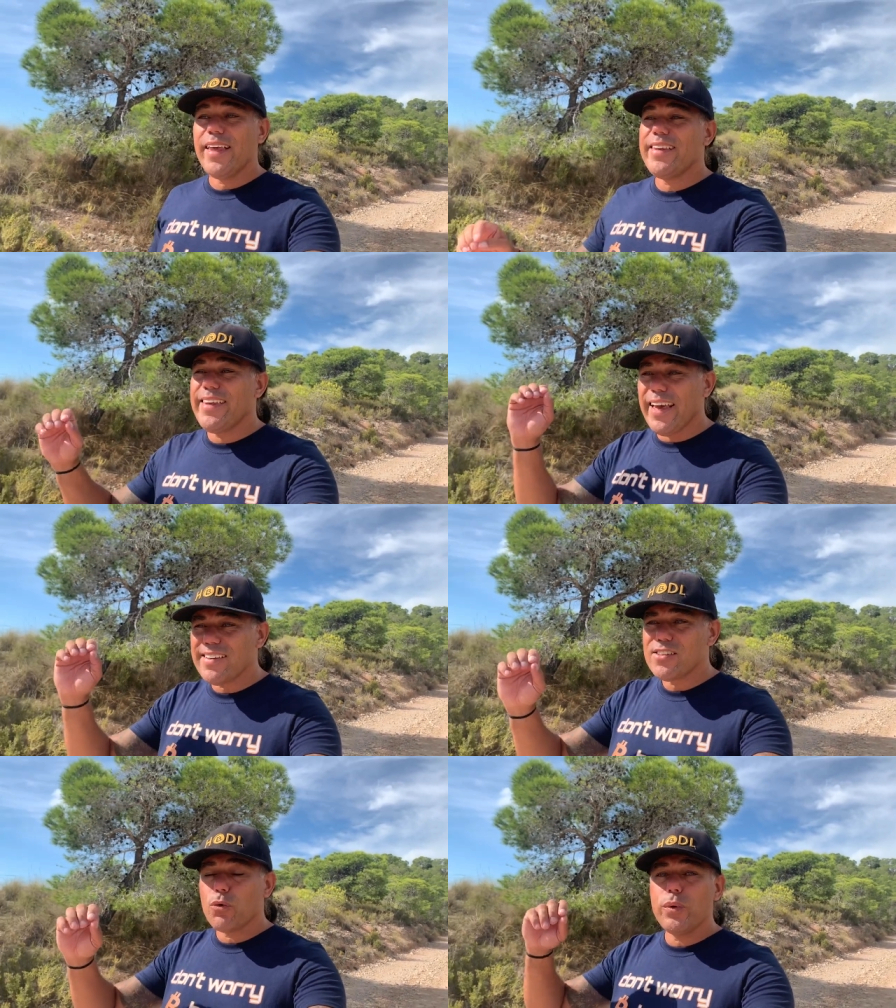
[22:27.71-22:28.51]

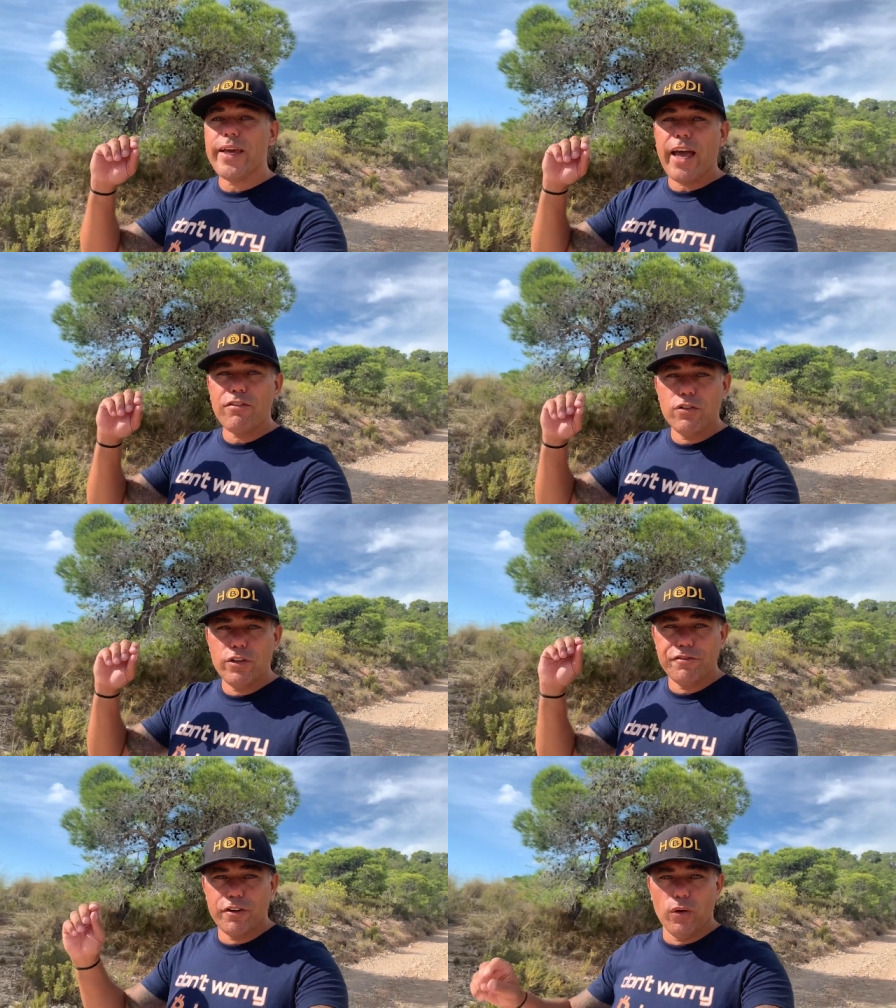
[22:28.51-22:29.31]
yes we have a
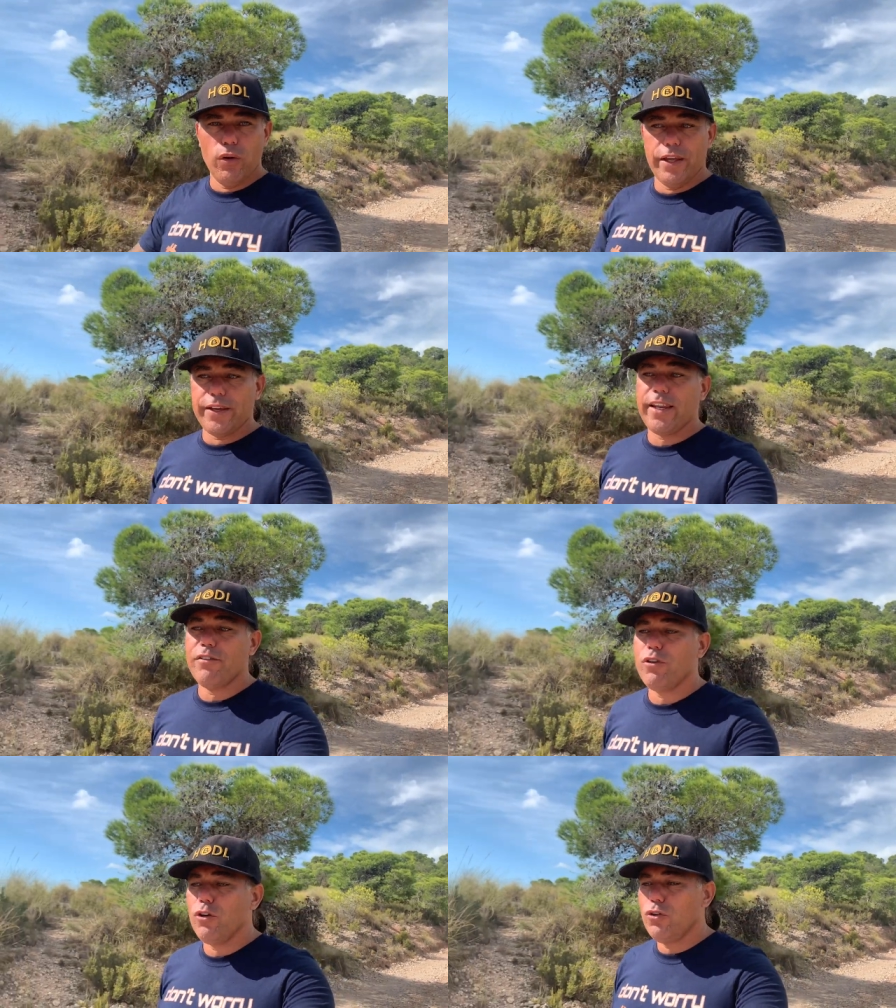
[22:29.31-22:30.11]
referral link and
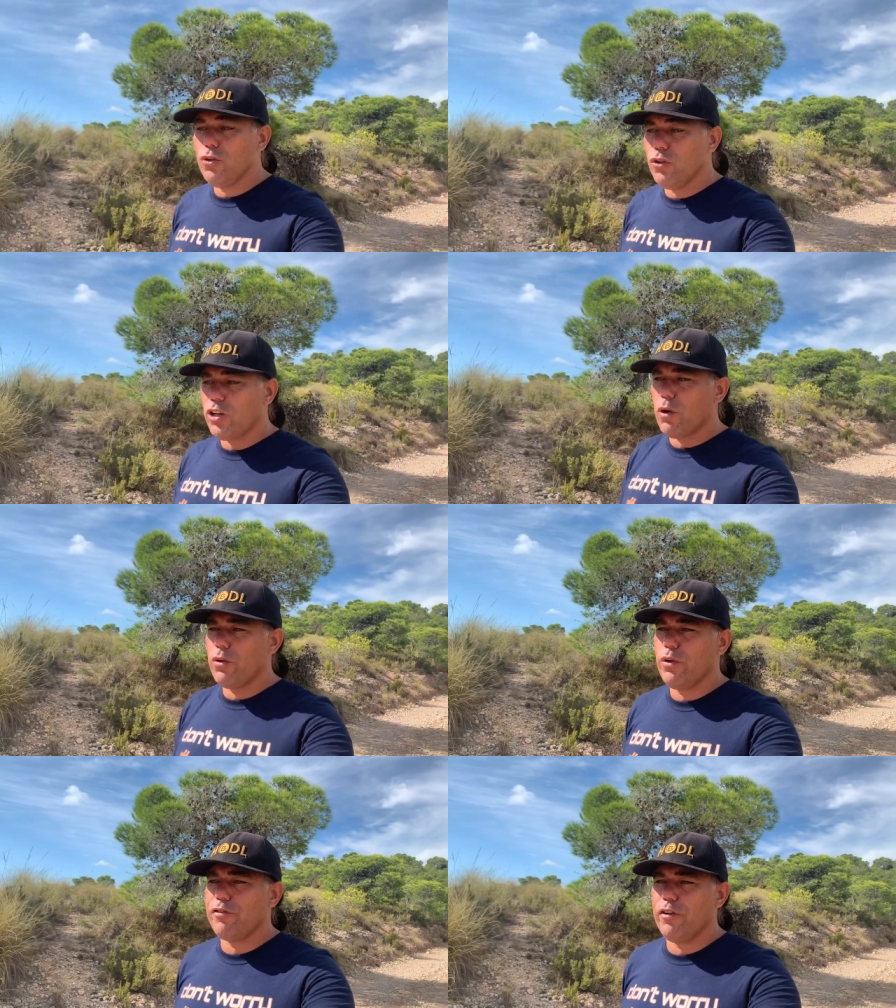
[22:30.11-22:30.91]
if you use our
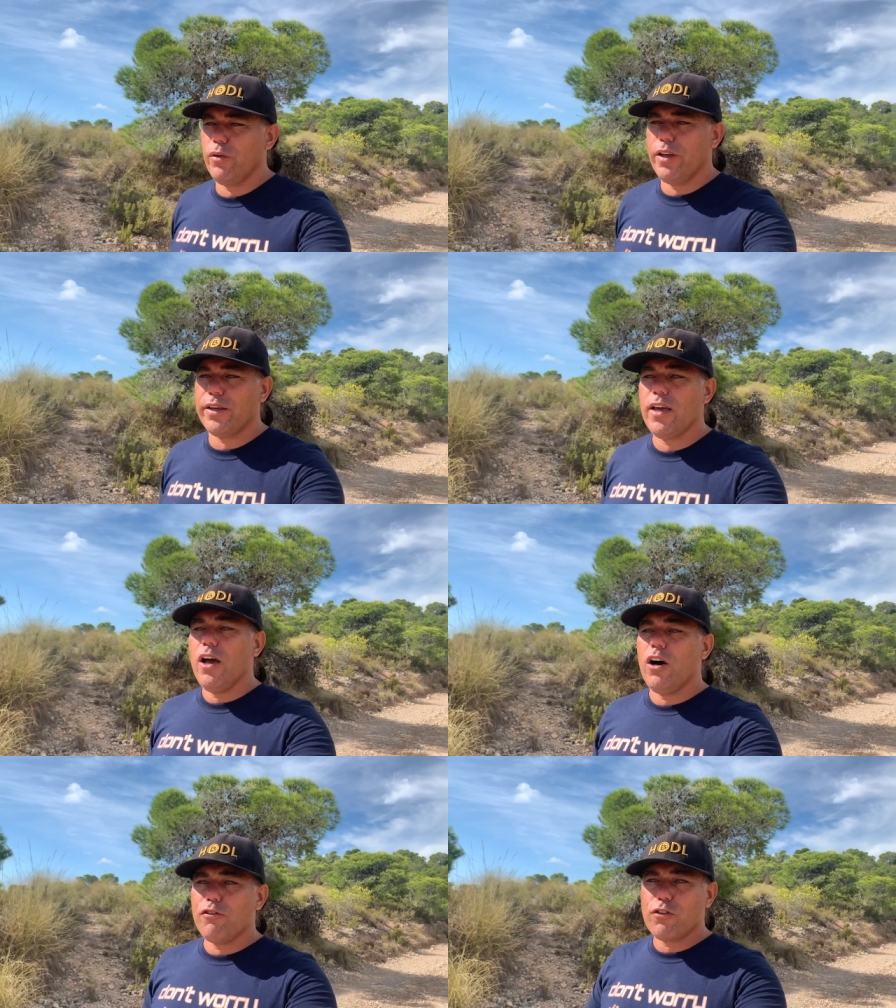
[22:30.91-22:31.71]
referral link
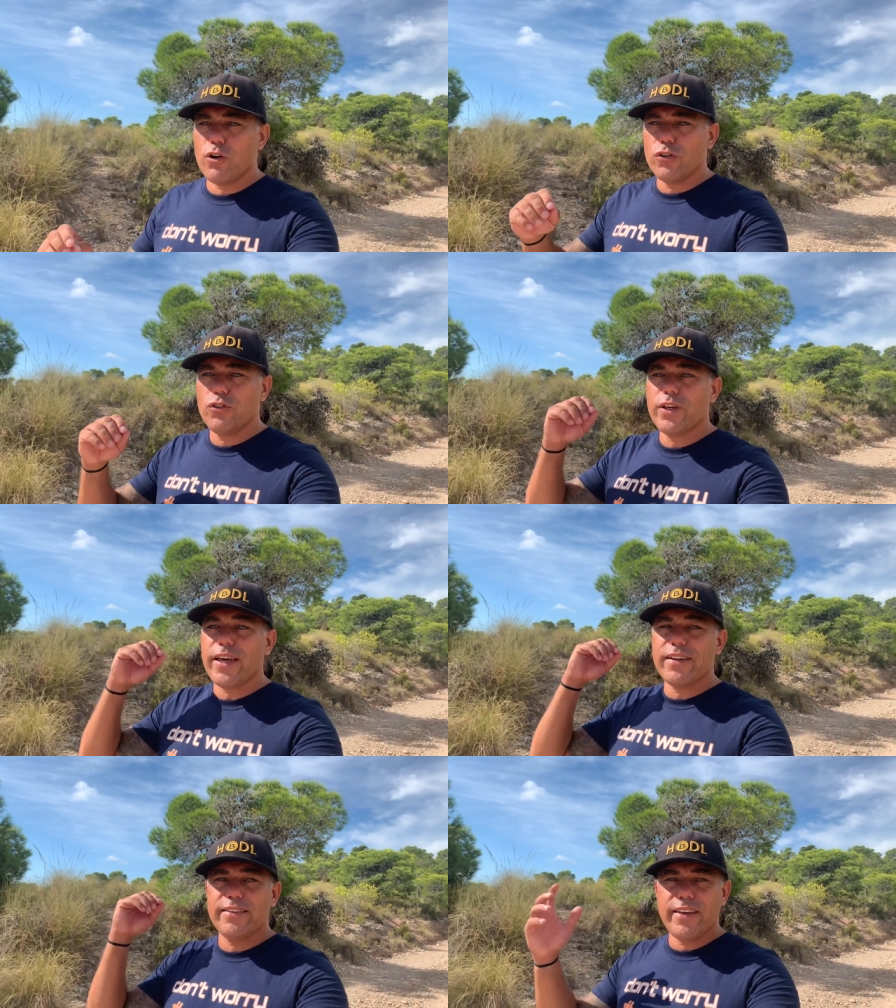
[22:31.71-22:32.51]
of course you
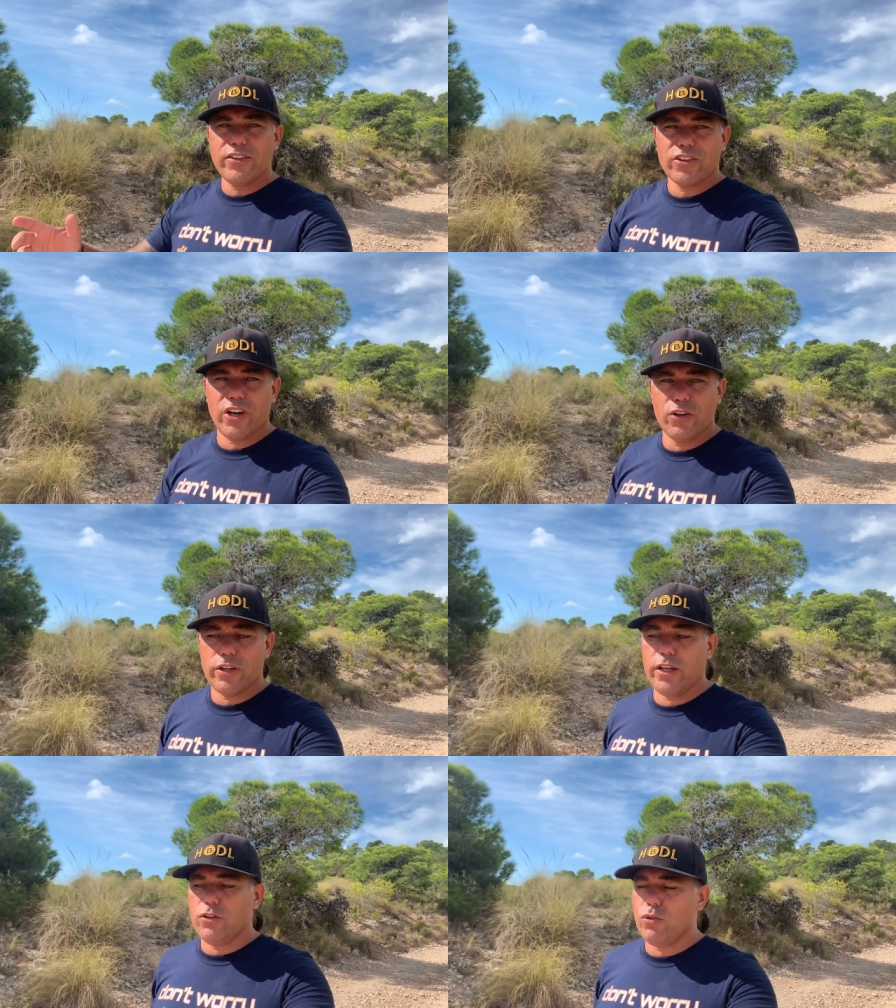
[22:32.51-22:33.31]
get a discount
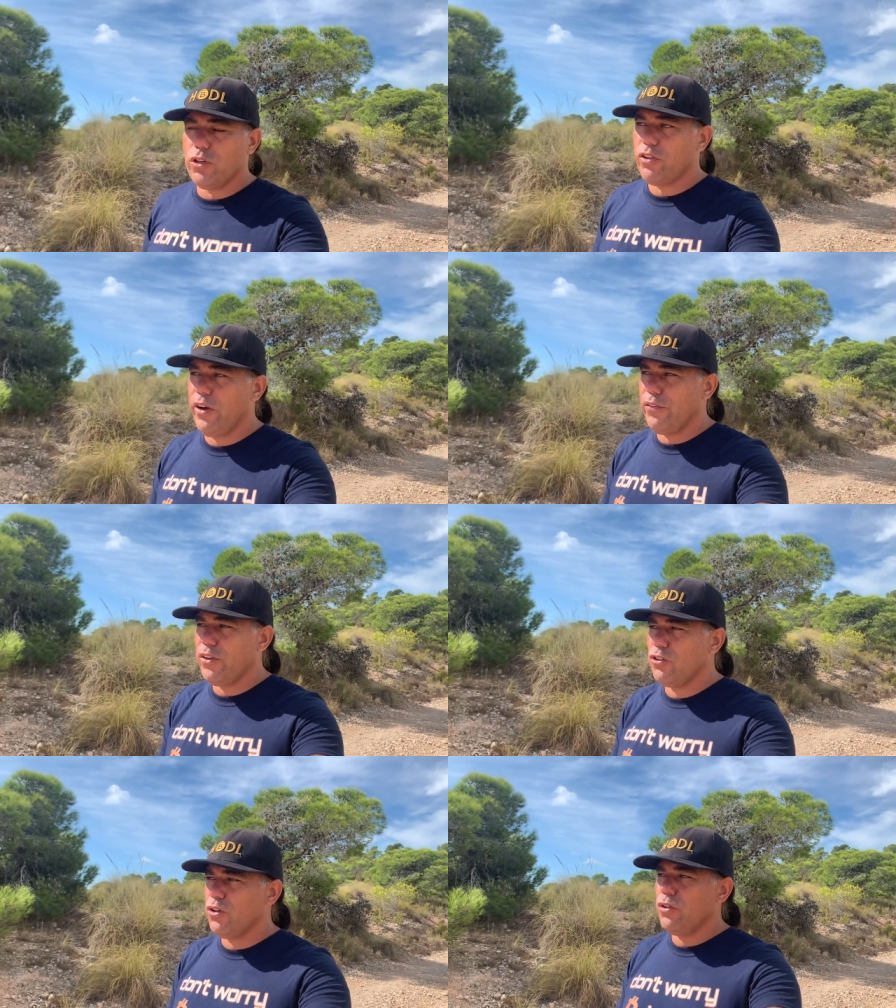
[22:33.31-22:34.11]
into this health
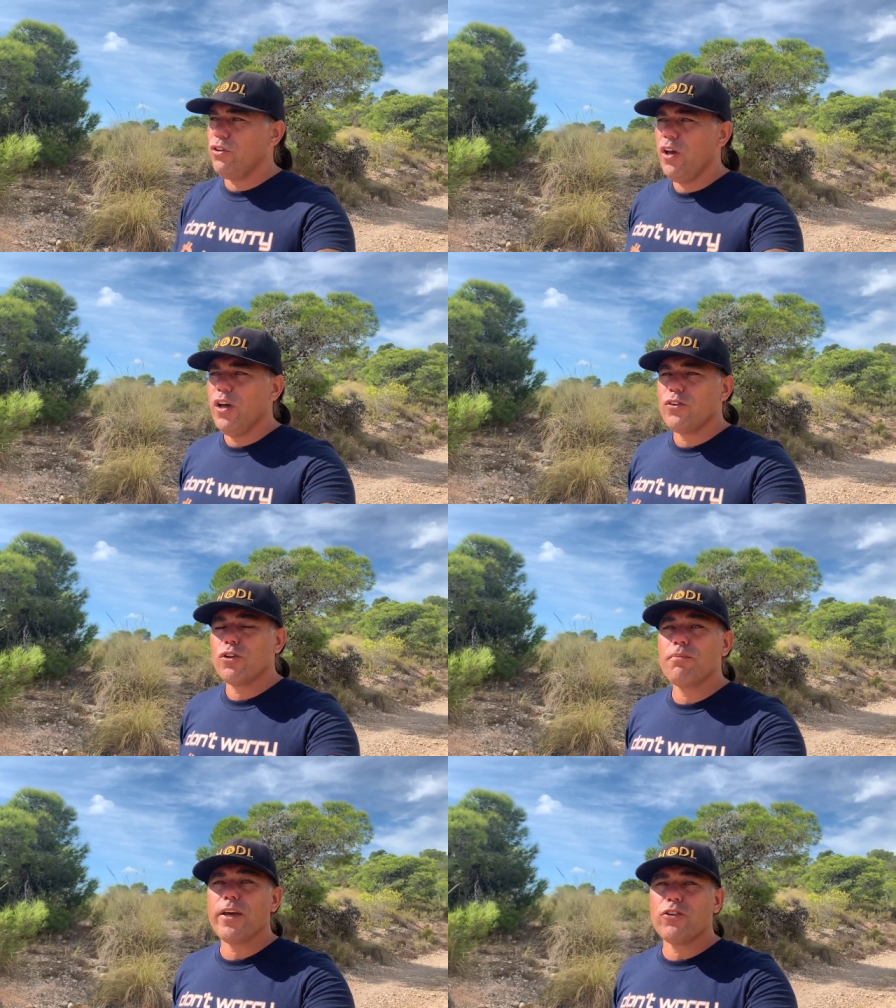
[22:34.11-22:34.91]
insurance
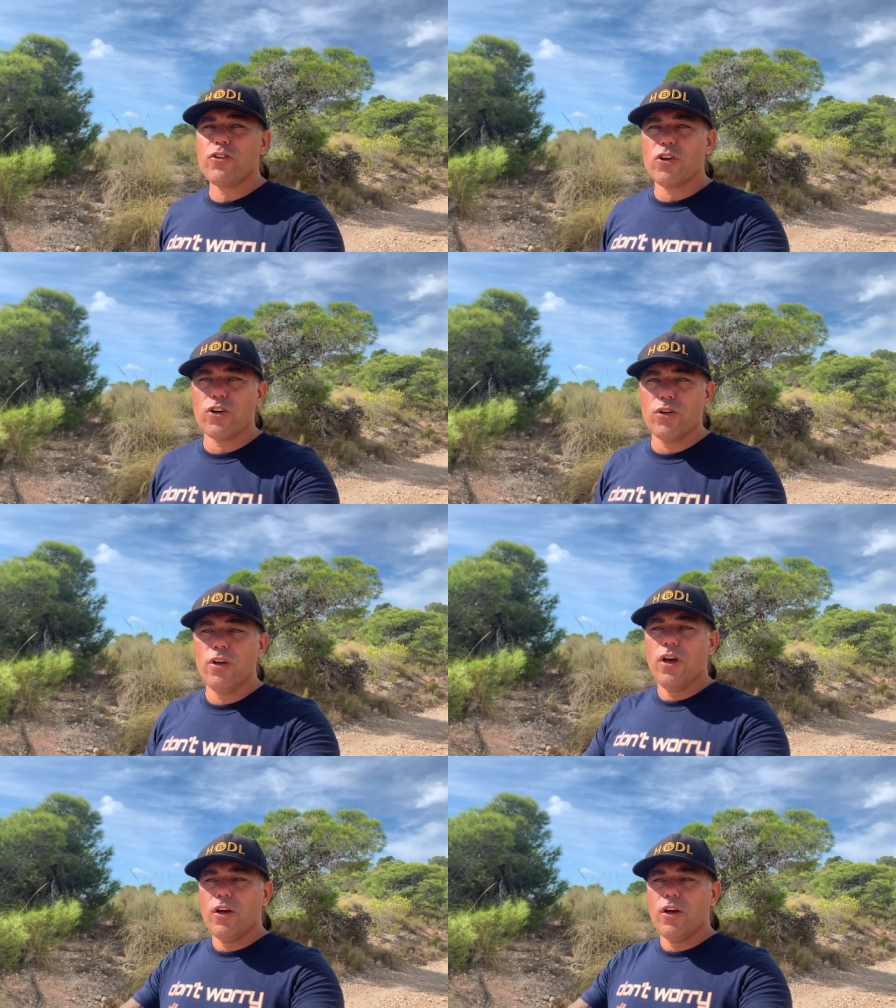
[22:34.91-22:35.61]
so make sure